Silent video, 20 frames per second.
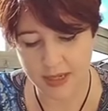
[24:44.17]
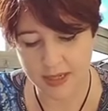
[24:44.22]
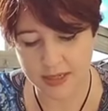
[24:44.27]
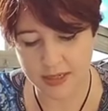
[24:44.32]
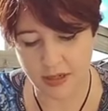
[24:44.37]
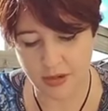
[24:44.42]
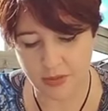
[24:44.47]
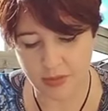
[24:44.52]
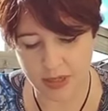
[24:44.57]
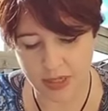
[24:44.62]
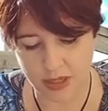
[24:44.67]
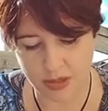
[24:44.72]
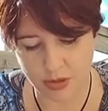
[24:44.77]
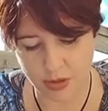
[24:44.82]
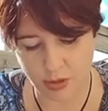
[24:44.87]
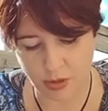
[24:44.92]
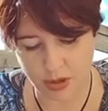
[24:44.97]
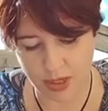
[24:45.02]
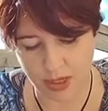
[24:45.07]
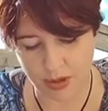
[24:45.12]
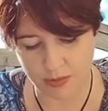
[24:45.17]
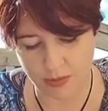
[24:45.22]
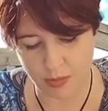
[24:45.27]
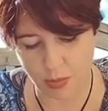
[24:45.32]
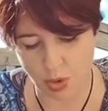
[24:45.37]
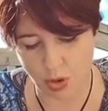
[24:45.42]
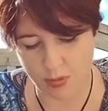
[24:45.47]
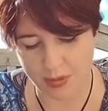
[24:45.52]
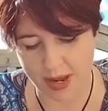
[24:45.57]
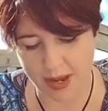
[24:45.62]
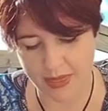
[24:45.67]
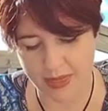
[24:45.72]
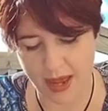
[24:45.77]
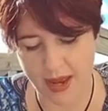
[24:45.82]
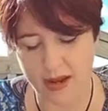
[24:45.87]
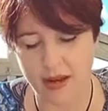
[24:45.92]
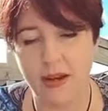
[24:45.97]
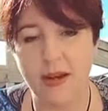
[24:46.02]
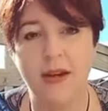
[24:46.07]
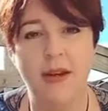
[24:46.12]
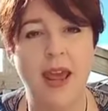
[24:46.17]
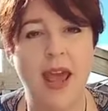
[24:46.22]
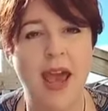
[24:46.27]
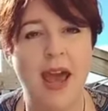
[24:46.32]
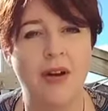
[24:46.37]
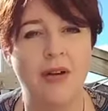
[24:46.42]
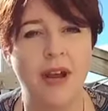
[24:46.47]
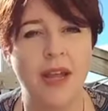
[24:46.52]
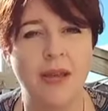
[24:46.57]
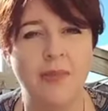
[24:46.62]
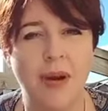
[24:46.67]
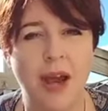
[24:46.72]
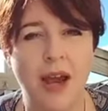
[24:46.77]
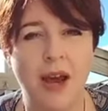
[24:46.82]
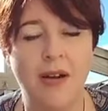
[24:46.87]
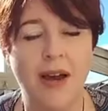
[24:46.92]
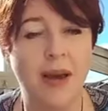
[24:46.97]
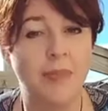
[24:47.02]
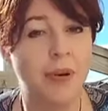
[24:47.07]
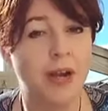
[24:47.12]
So I'll be talking more about that in our email.